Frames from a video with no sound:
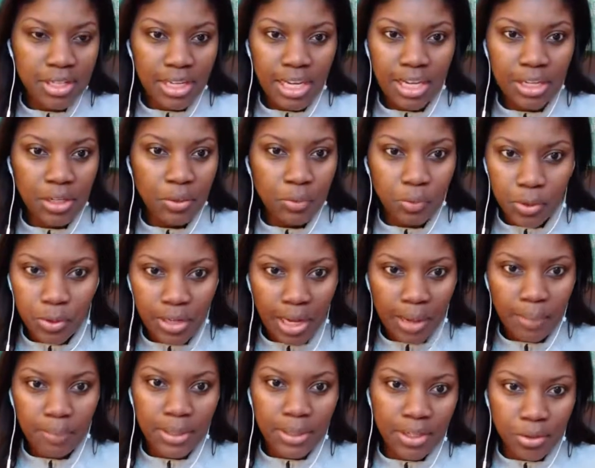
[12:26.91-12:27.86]
and it would
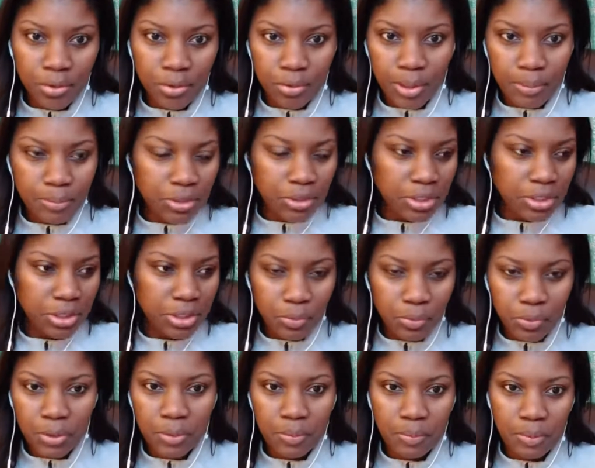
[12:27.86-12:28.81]
not be interrupted and it
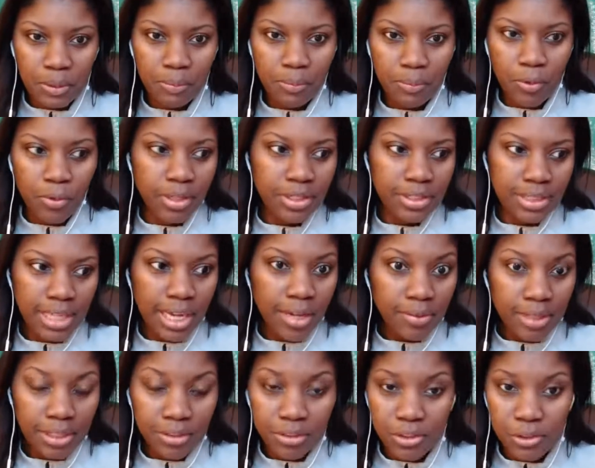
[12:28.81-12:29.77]
wouldn't be broken
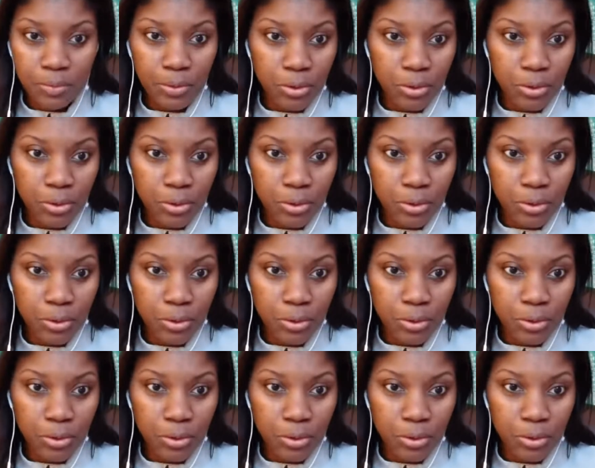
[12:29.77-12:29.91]
down like this.